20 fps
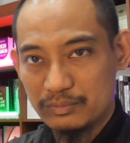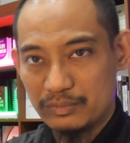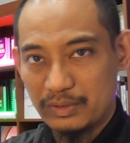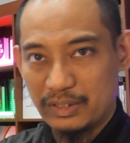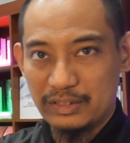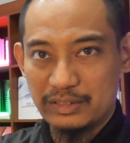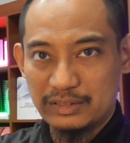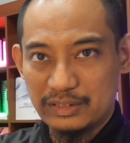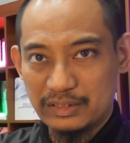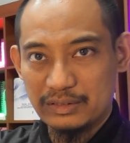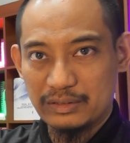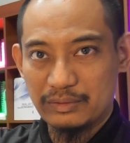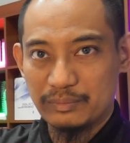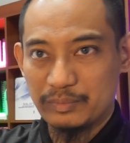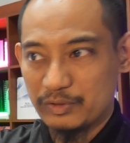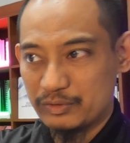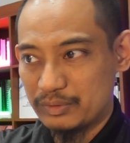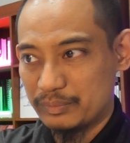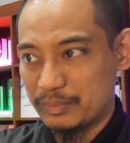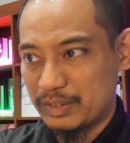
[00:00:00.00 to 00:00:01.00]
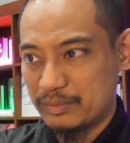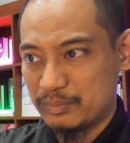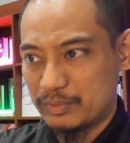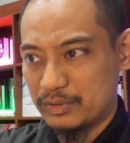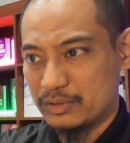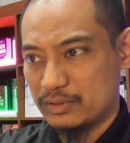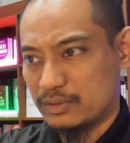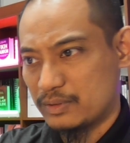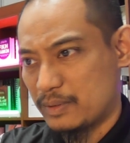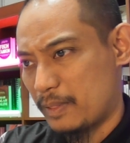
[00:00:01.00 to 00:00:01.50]
anything about the
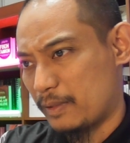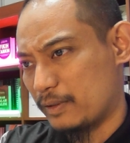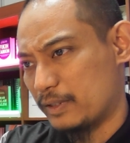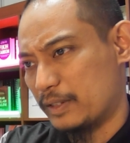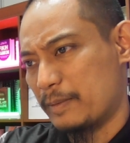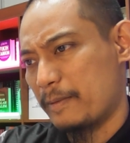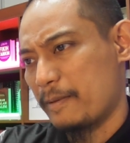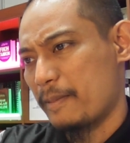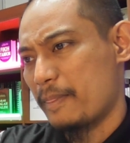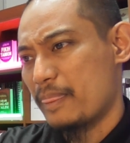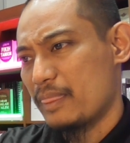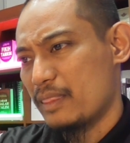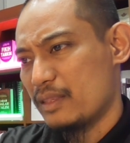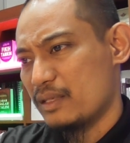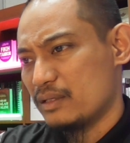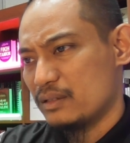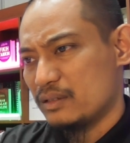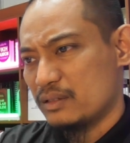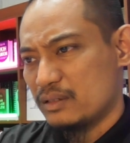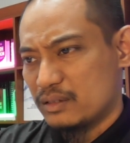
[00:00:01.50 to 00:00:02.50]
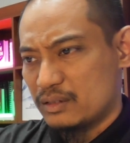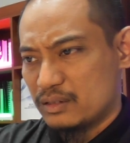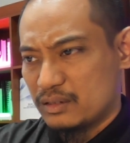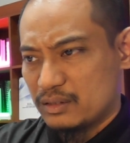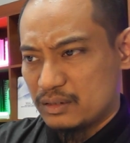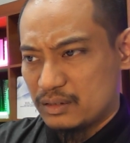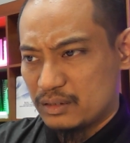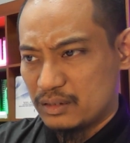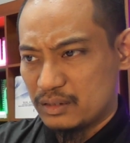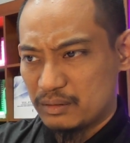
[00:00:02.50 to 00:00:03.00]
Bible, right?
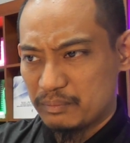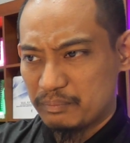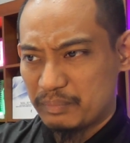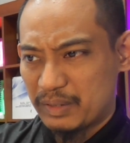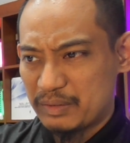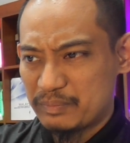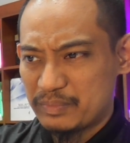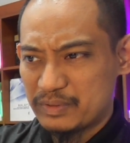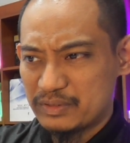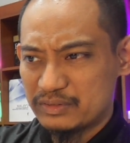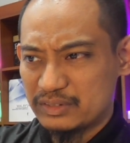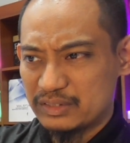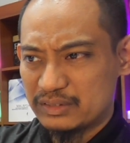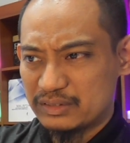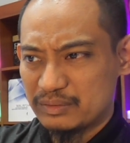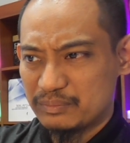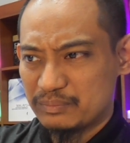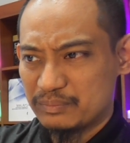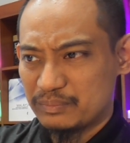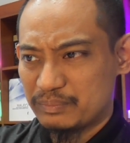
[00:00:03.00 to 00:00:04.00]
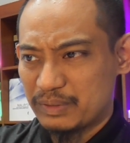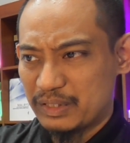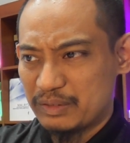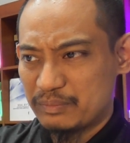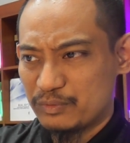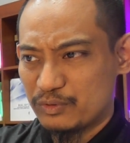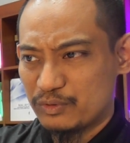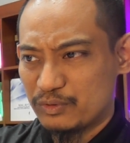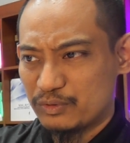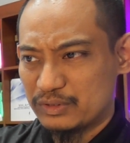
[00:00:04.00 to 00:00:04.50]
Bible written by
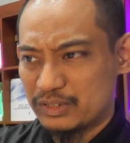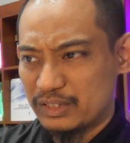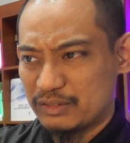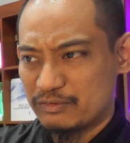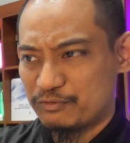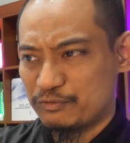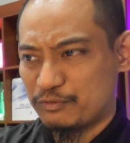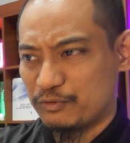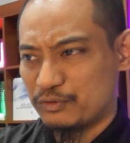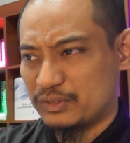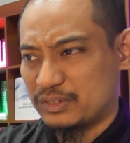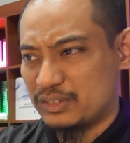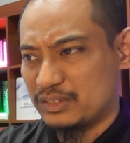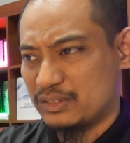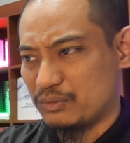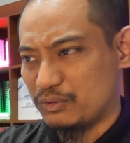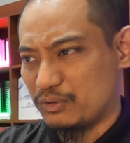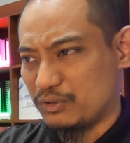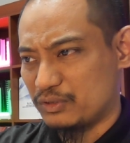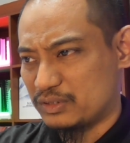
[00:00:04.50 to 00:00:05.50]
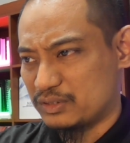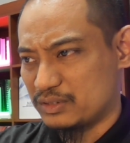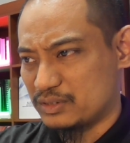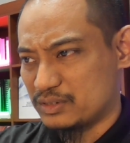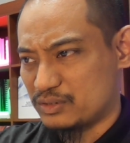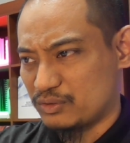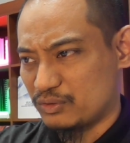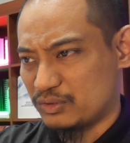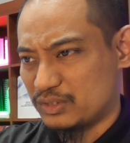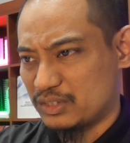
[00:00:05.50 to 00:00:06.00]
more than 40
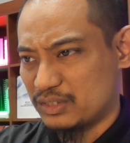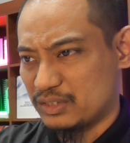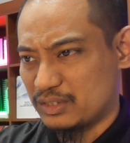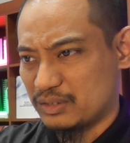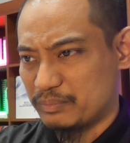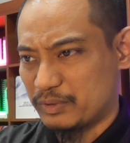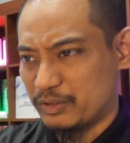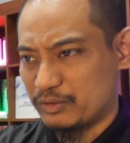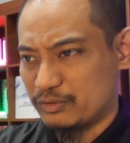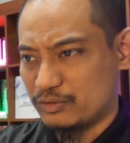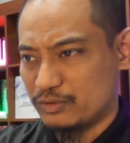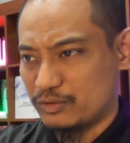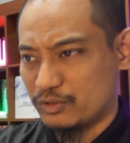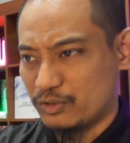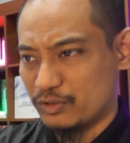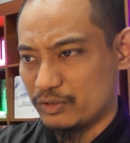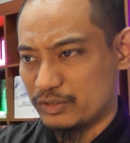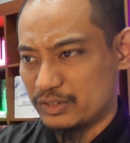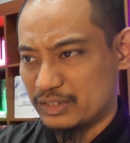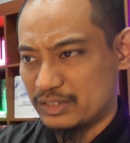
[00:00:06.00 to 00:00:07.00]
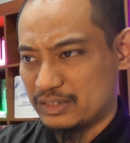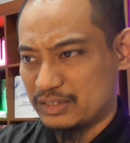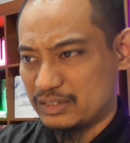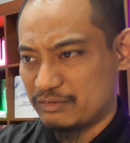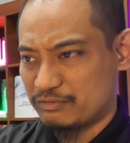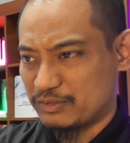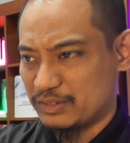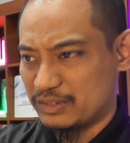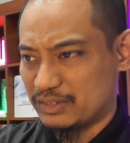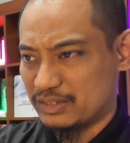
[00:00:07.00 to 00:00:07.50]
authors talking about God in
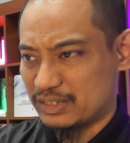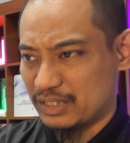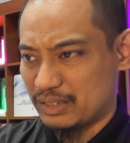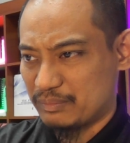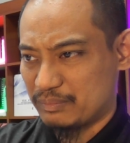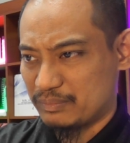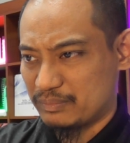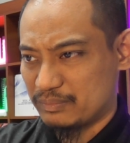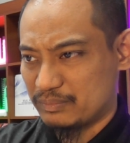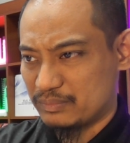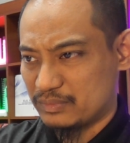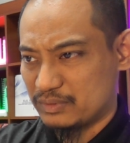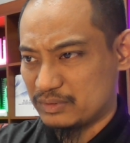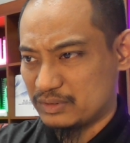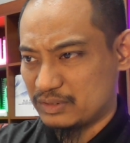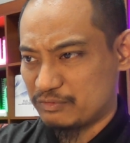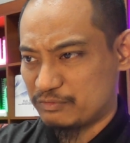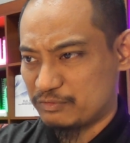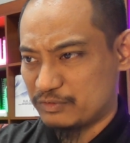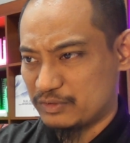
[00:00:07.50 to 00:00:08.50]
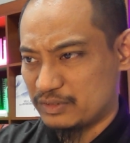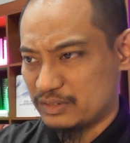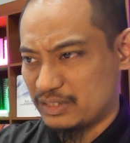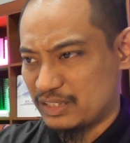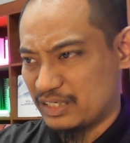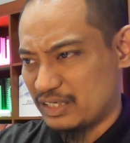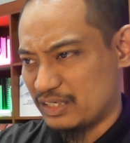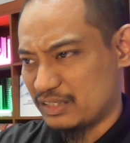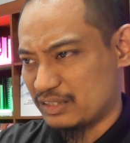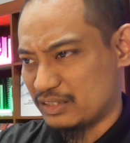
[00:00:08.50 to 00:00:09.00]
different time, different
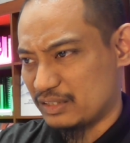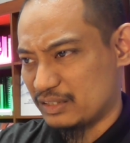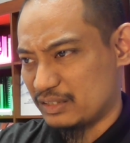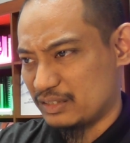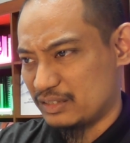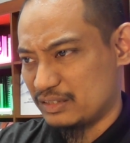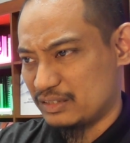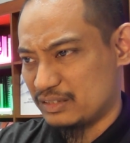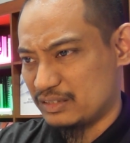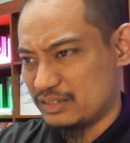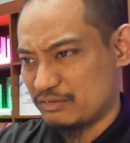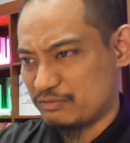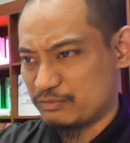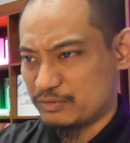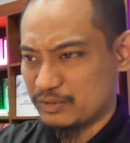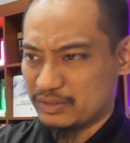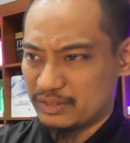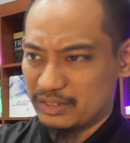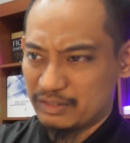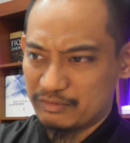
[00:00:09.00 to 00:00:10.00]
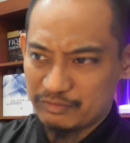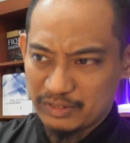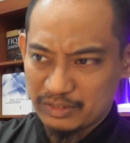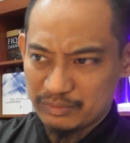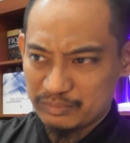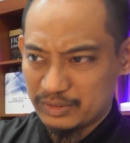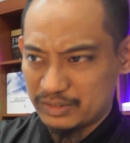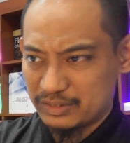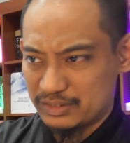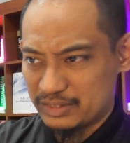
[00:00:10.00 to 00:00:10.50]
era, in different
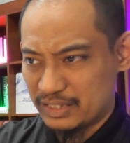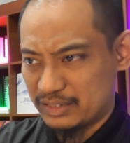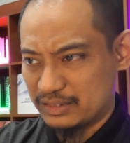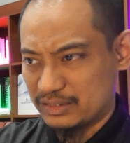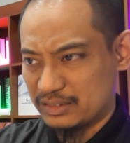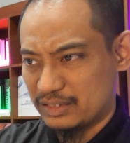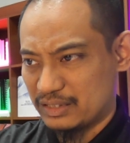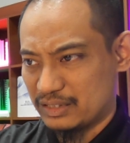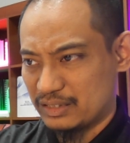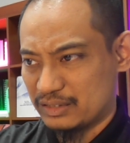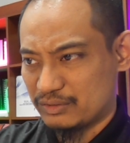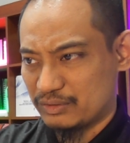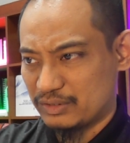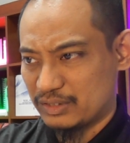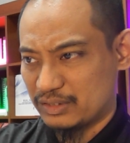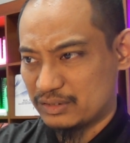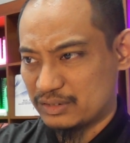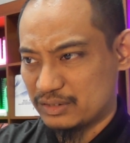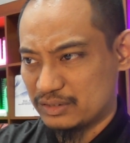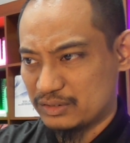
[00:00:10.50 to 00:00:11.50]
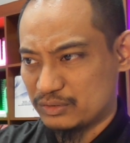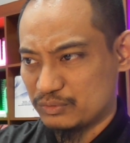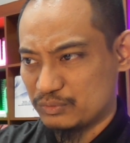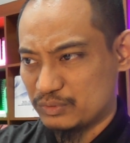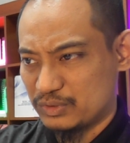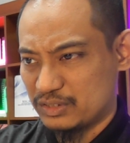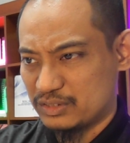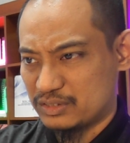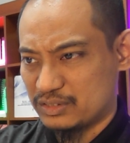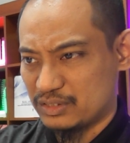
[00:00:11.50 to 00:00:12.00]
environment, yet they are connected
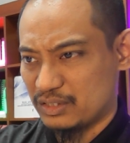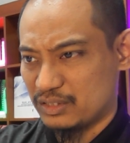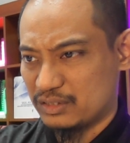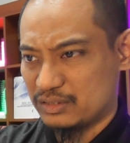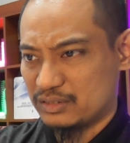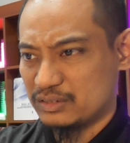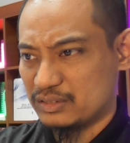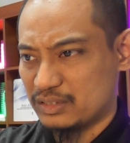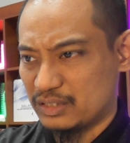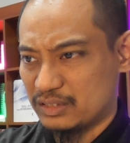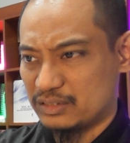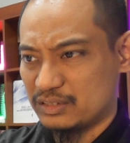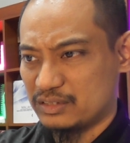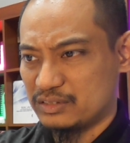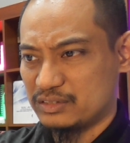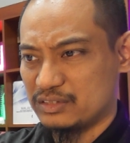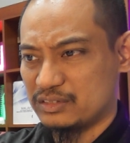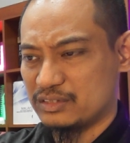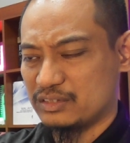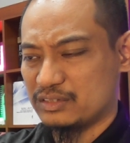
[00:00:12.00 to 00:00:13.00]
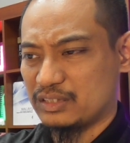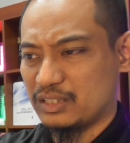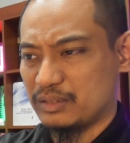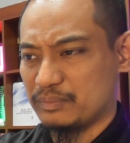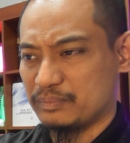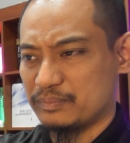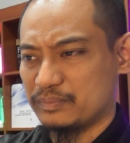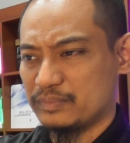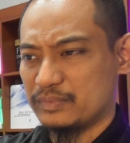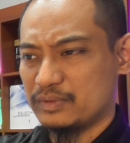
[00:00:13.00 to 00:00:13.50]
to each other until Jesus
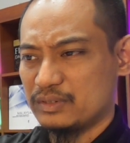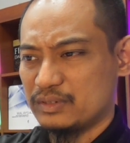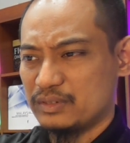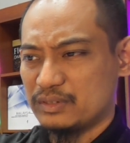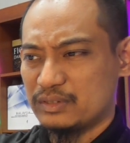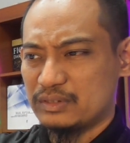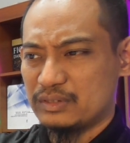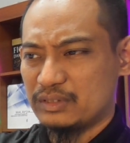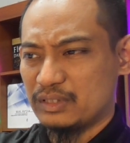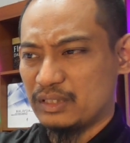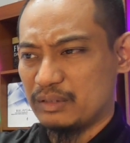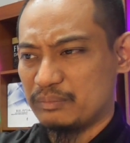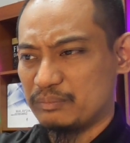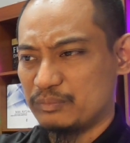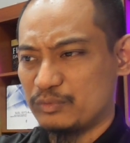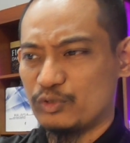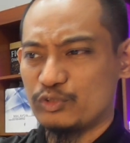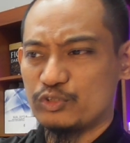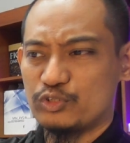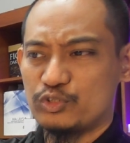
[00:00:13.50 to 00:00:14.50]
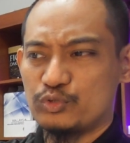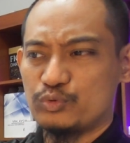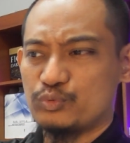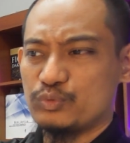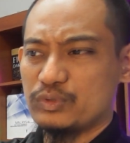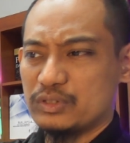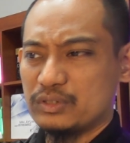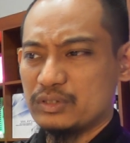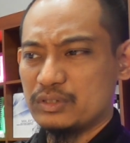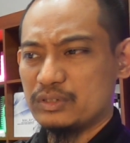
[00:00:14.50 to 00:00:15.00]
come. I'm not
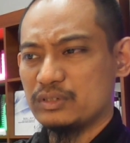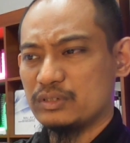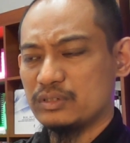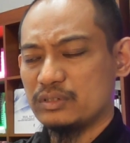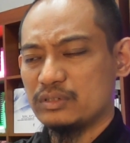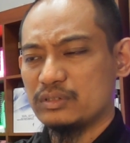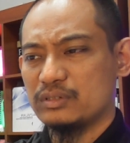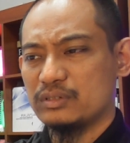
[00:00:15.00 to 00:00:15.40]
sure